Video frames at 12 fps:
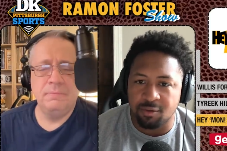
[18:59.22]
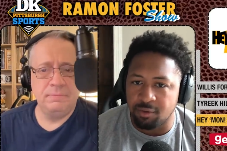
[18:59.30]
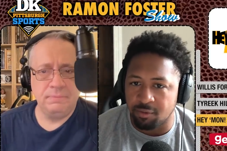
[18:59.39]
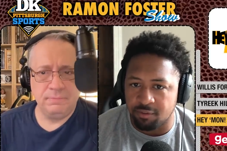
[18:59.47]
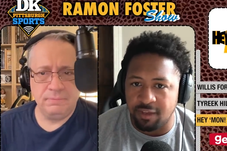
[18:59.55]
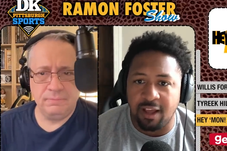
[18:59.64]
Speaker 1: do
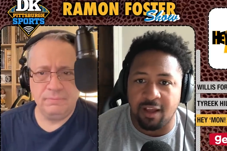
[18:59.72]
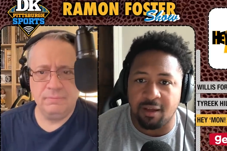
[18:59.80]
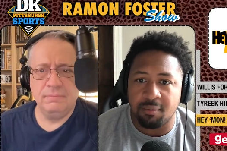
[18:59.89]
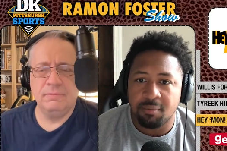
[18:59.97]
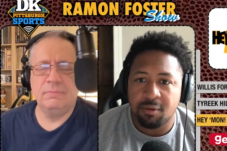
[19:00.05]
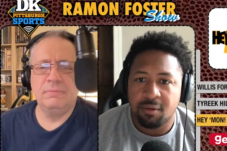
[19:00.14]
your job
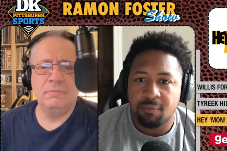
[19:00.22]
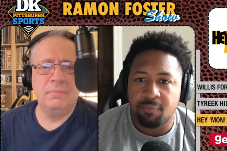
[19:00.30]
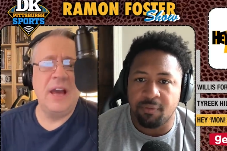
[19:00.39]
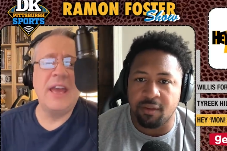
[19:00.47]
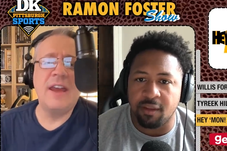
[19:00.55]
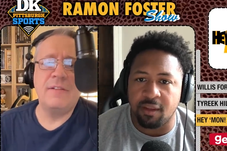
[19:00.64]

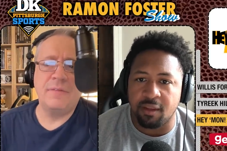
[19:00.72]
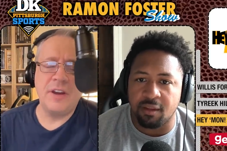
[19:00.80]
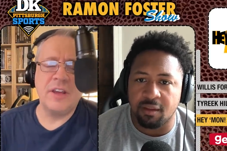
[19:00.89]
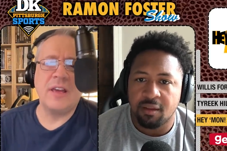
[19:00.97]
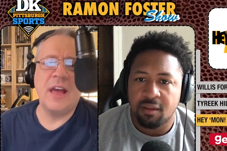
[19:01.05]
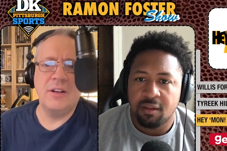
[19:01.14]
Speaker 2: by every
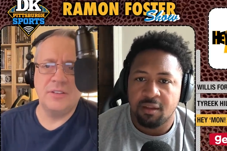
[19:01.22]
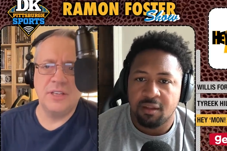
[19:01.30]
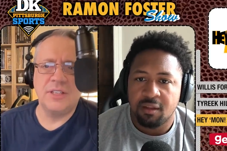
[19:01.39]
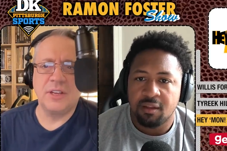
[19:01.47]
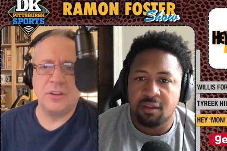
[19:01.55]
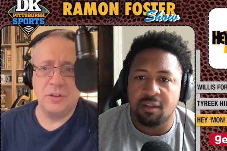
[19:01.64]
account
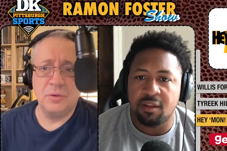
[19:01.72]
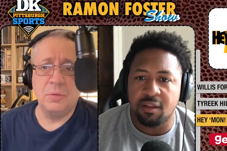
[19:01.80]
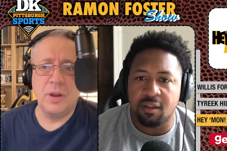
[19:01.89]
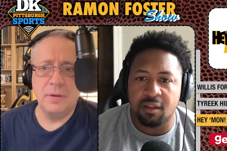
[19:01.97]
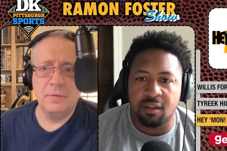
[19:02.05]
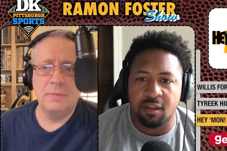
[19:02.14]
it's a good
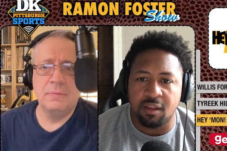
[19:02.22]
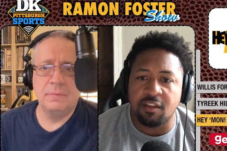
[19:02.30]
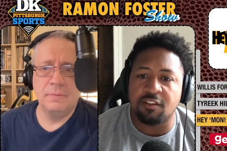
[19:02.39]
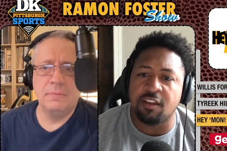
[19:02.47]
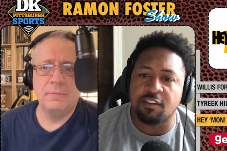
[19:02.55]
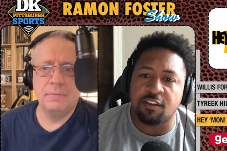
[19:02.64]
one
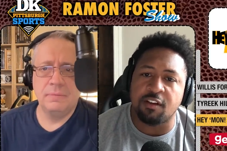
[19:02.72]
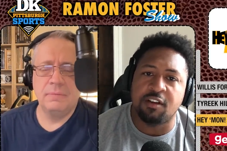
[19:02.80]
Speaker 1: it's, it's